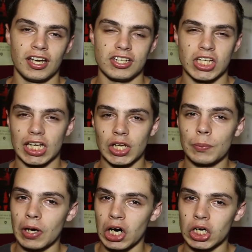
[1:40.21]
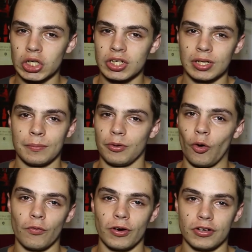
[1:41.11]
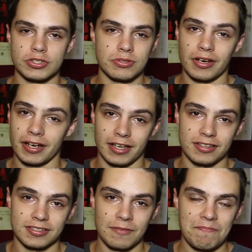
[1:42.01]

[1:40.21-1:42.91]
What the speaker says: She had a little bit of heart, but overall she was a nutcase,